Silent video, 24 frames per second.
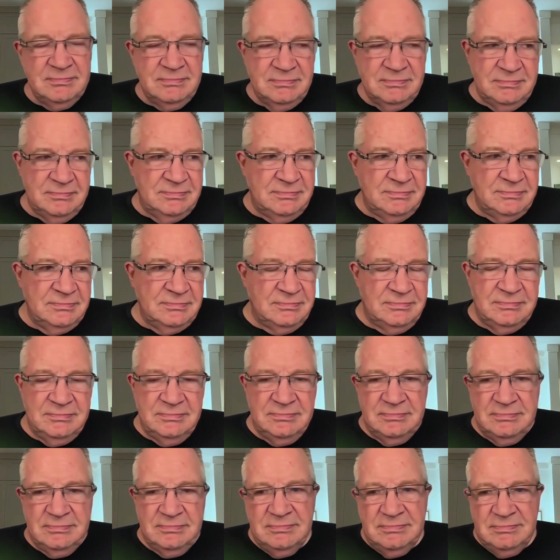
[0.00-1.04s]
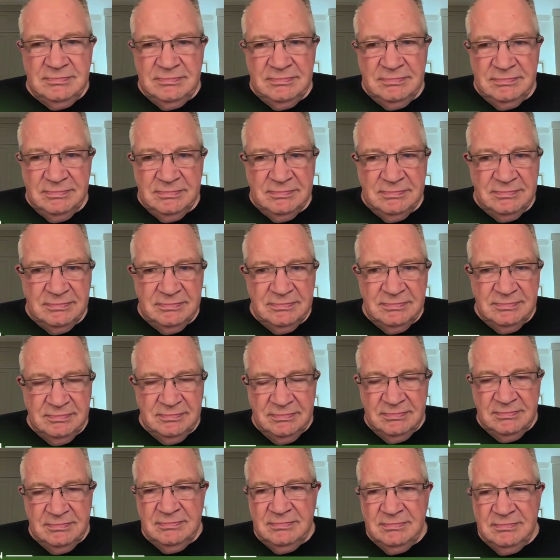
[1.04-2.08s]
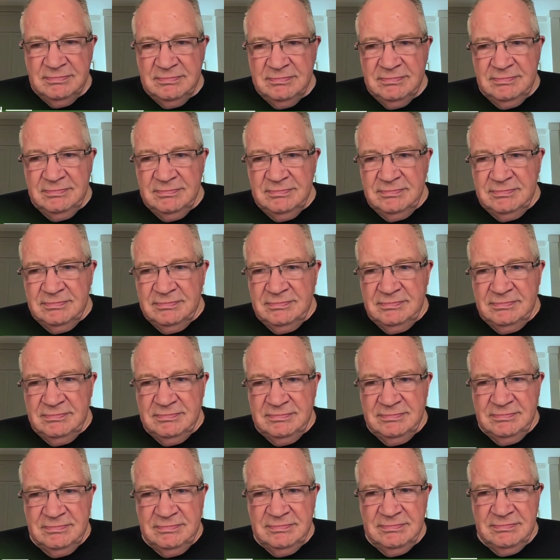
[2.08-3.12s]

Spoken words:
[no speech]